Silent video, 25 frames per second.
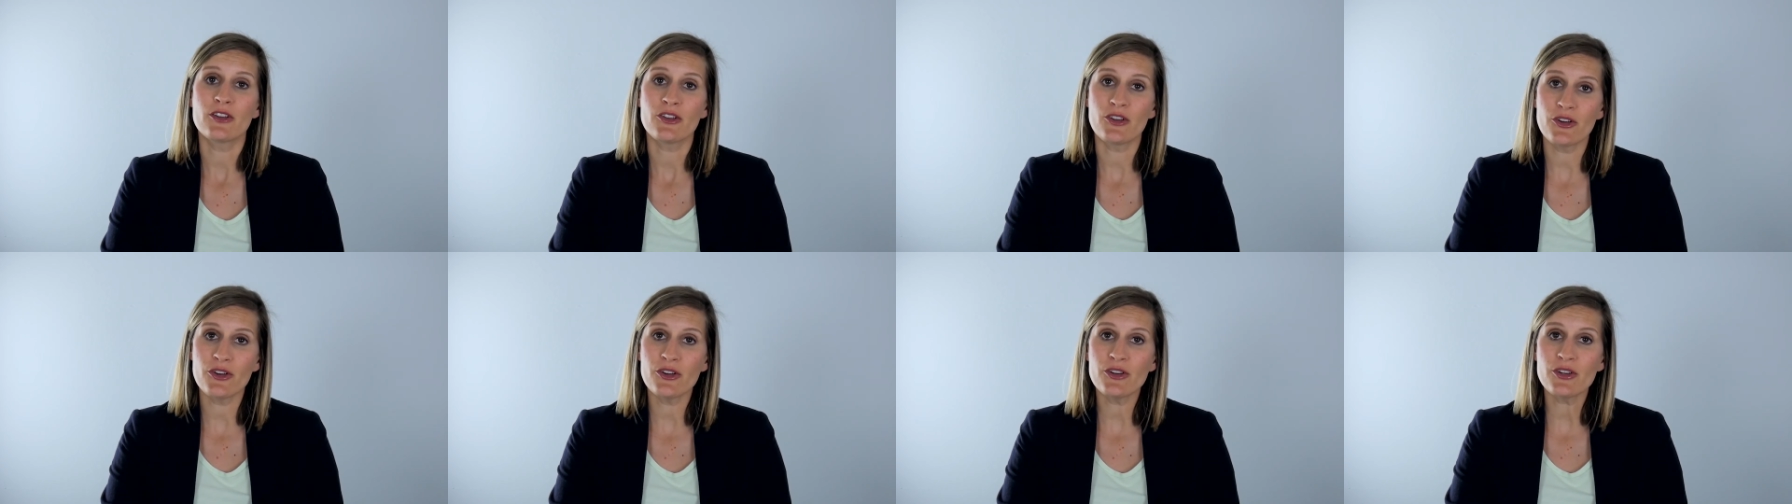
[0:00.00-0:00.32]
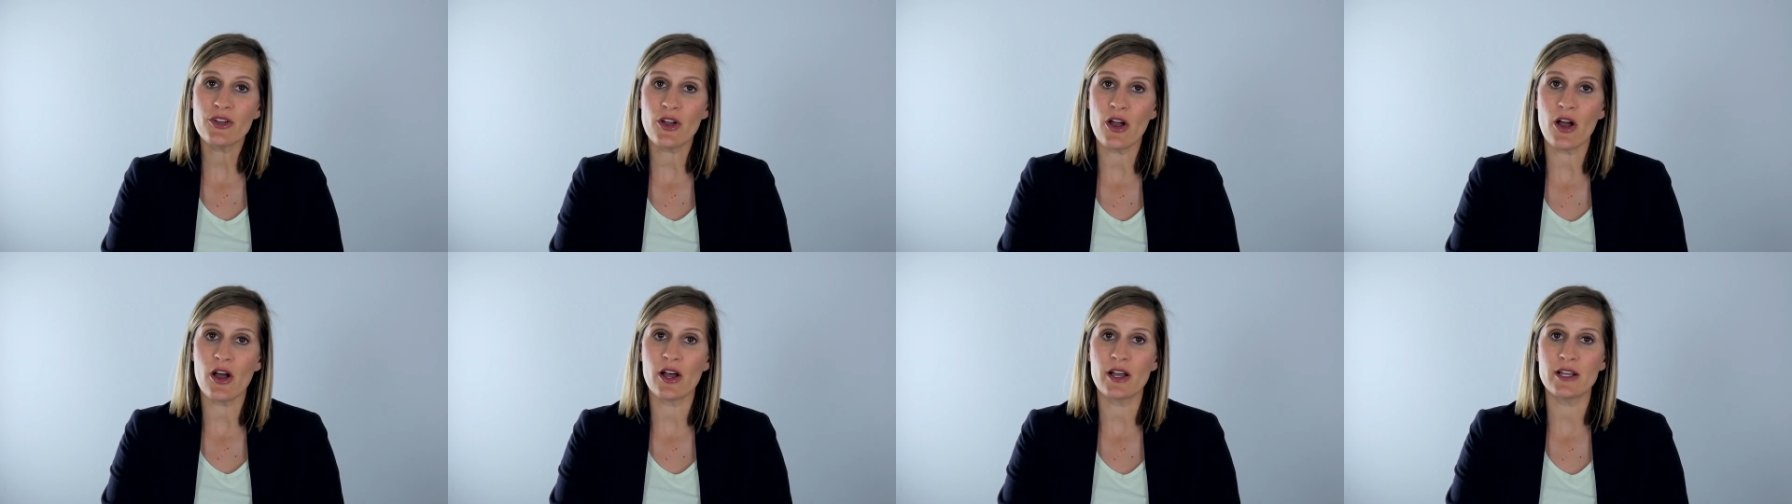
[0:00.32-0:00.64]

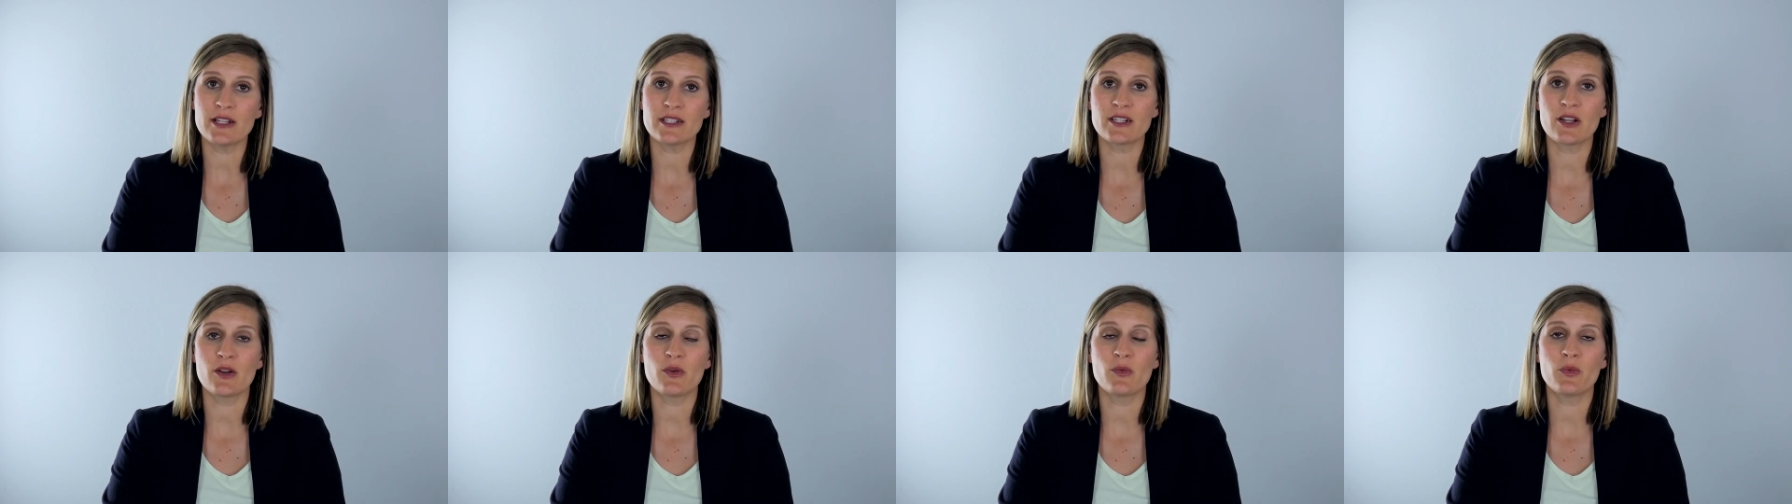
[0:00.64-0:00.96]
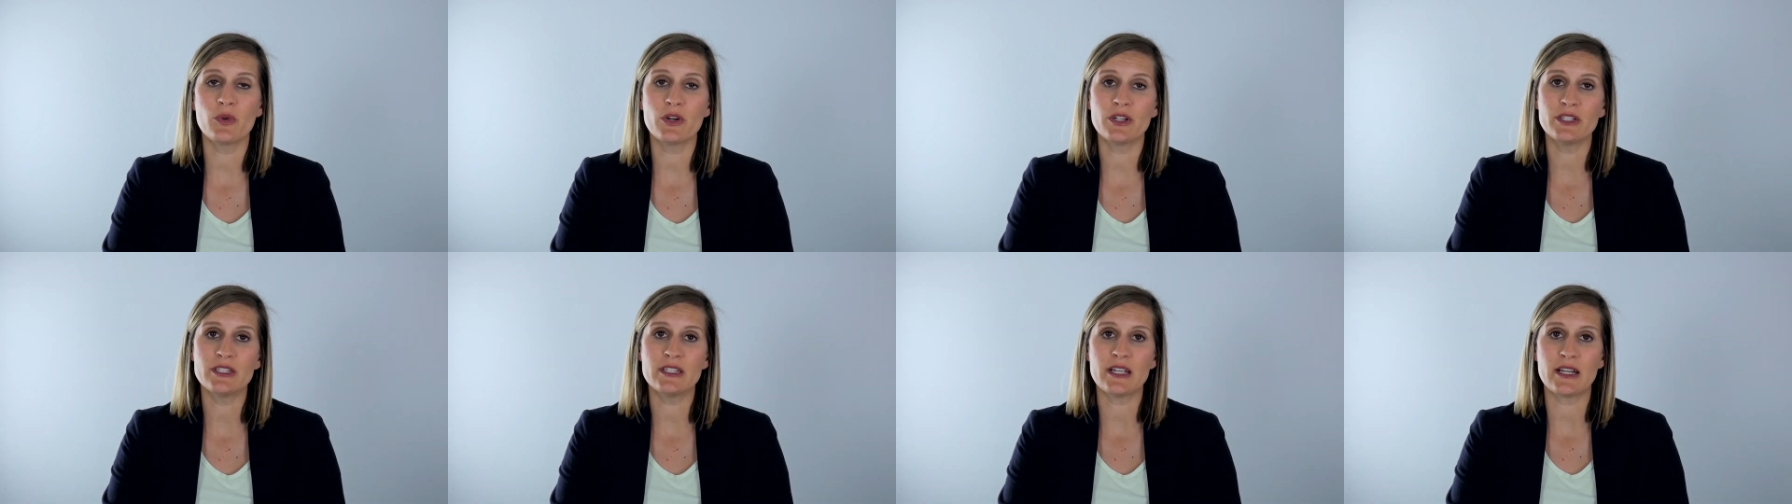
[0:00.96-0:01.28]
could cause a
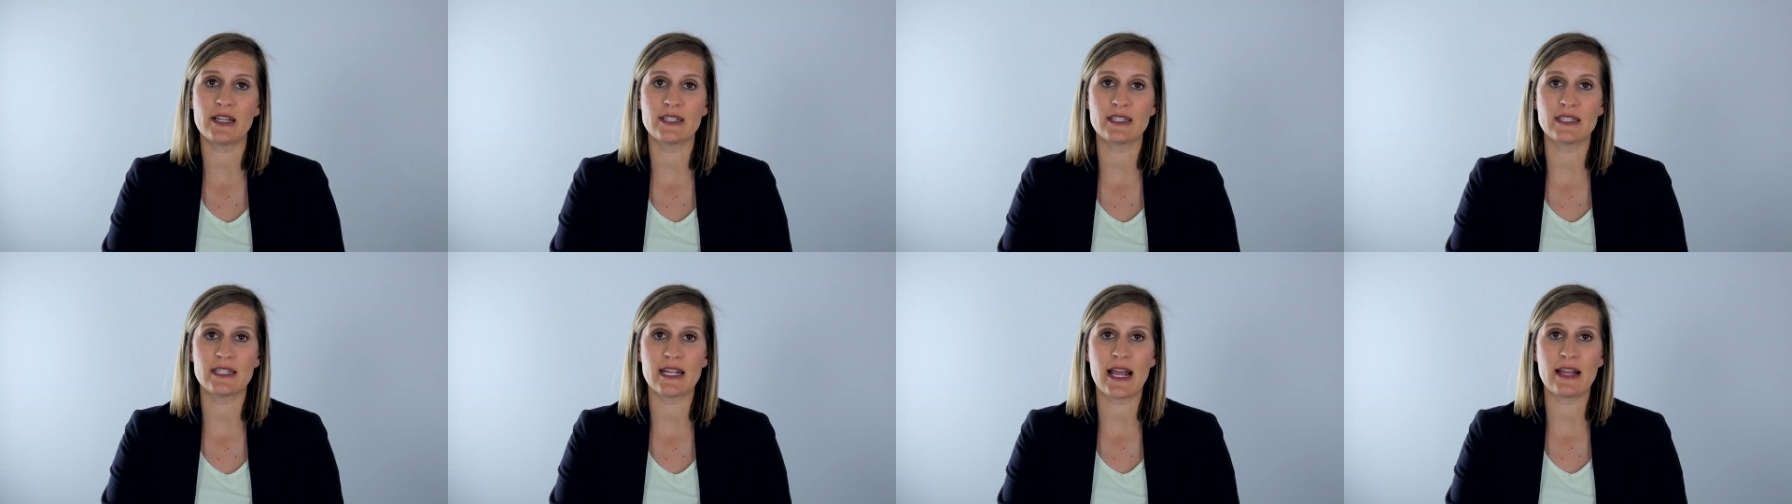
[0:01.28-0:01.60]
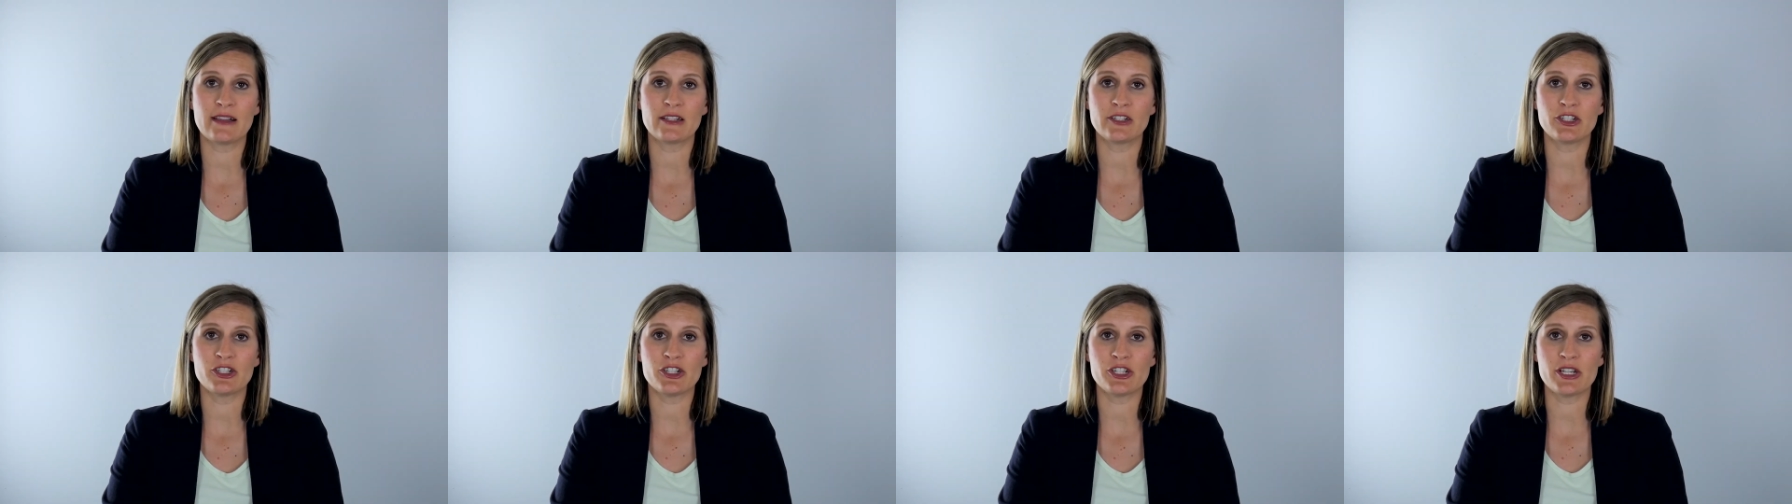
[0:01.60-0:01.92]
wood dust
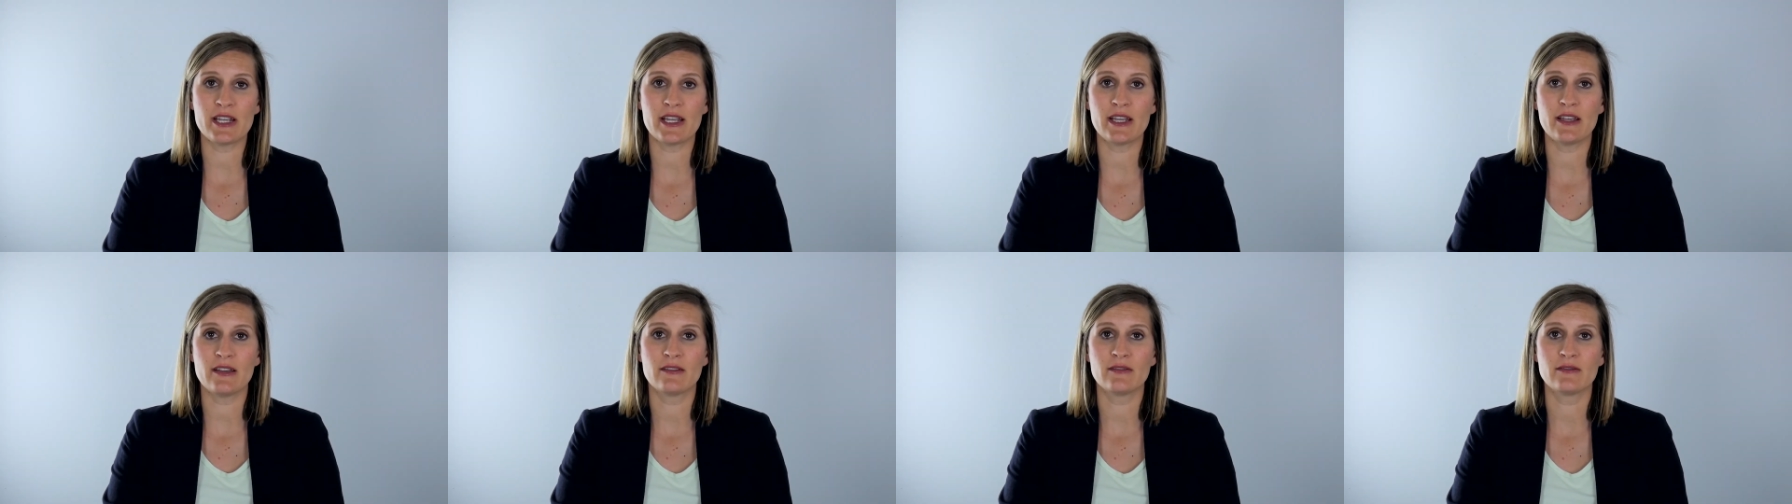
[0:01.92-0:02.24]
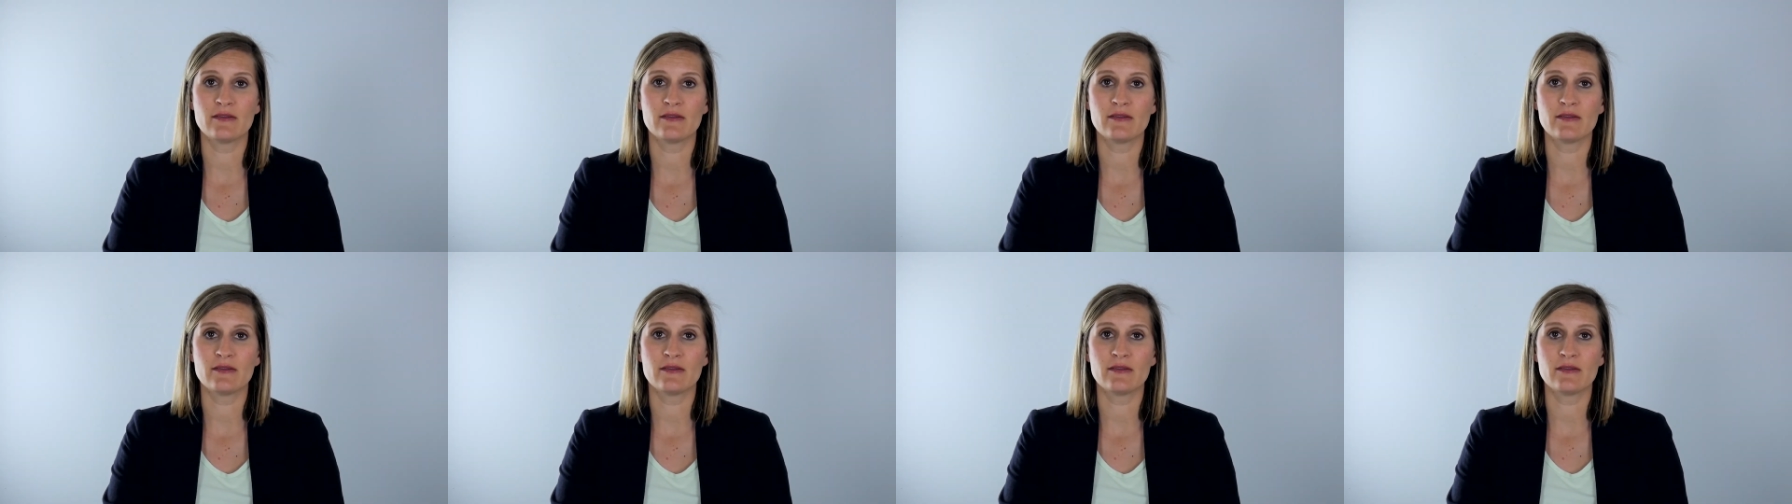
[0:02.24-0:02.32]
allergy.